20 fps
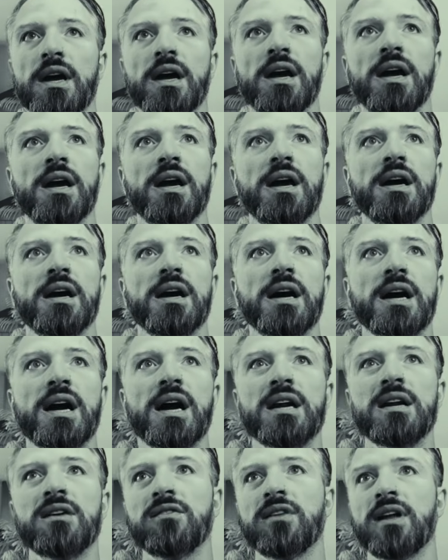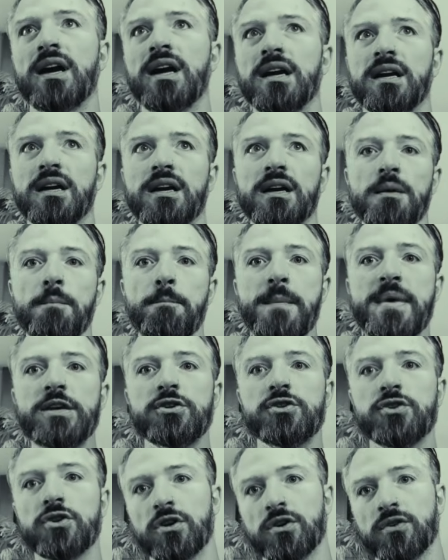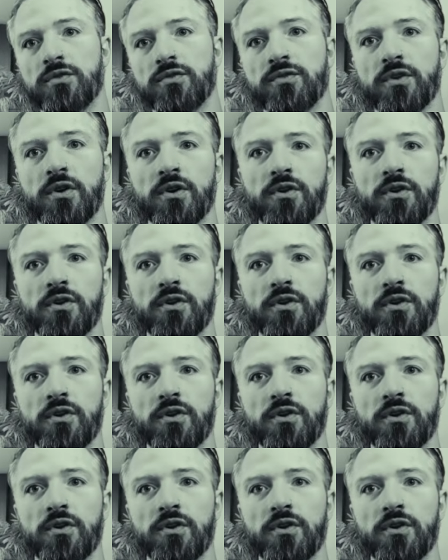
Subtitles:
I kind of like a mixture of